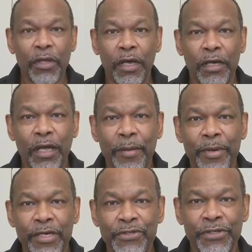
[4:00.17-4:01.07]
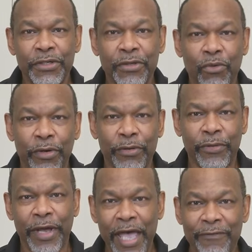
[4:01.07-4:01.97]
a combination or, or
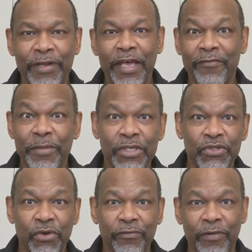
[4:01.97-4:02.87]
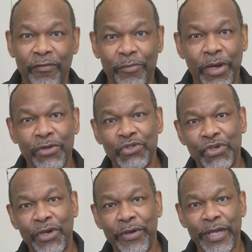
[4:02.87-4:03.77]
a half and half mixture of, of brown
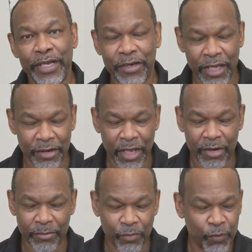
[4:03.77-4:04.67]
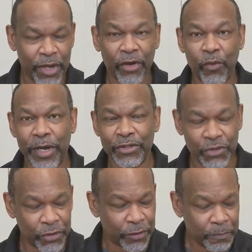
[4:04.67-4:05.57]
sugar and, and, and regular white
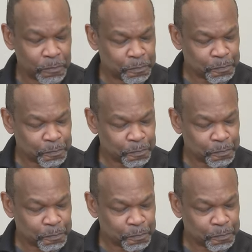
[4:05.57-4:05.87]
sugar.